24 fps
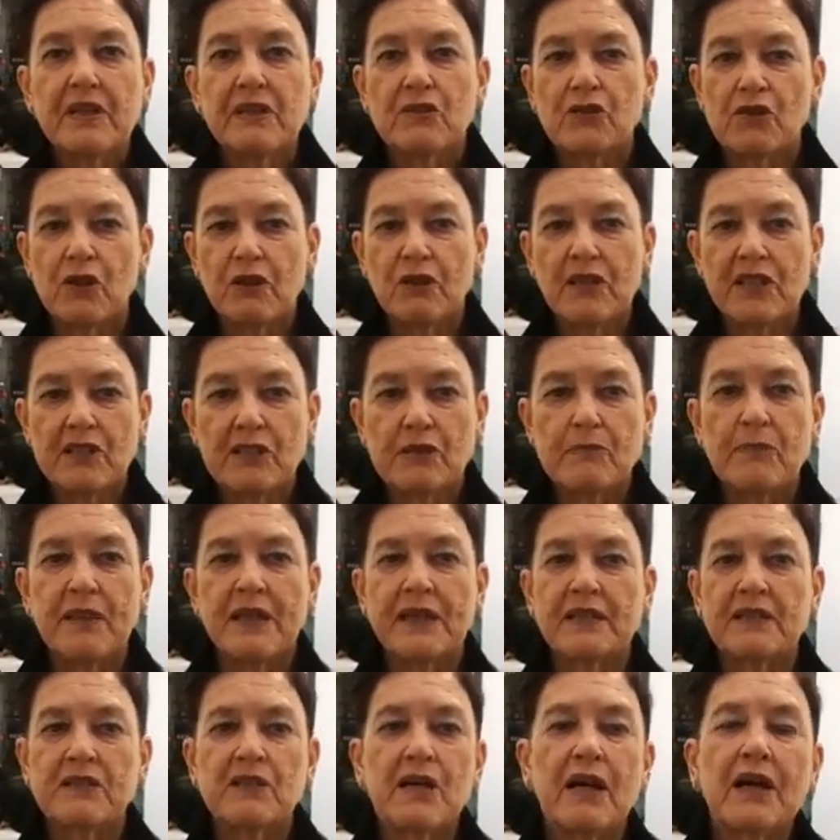So let's
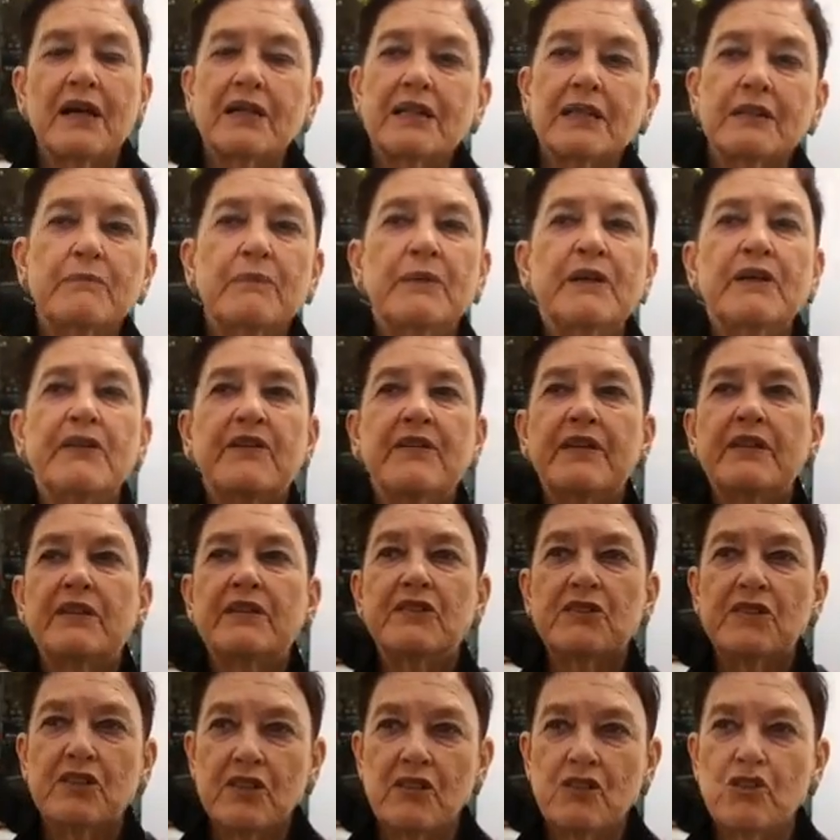make a document
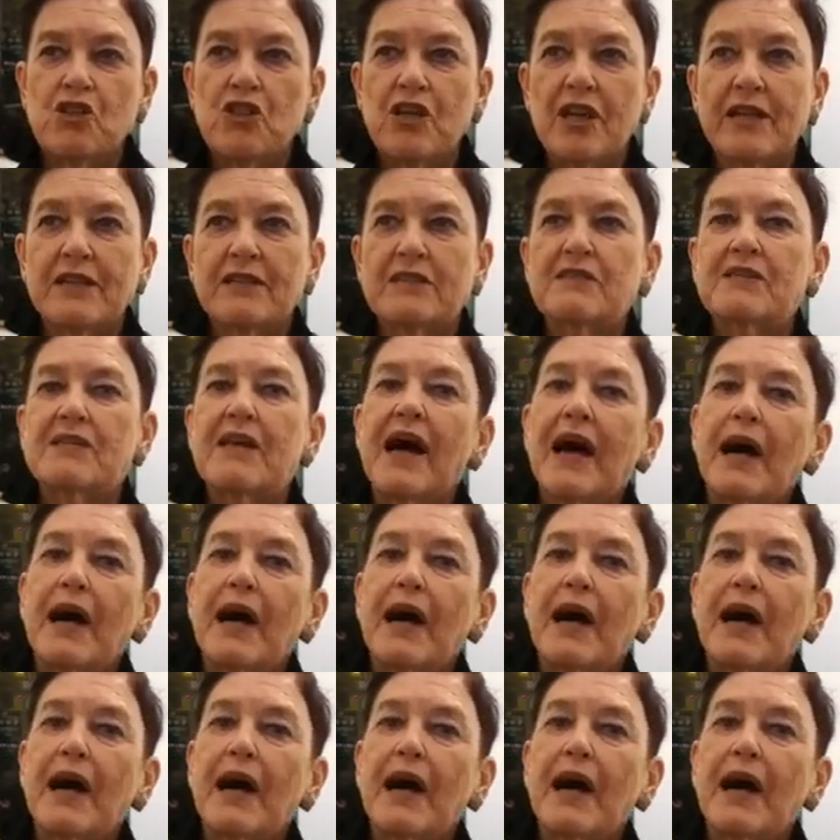that suggests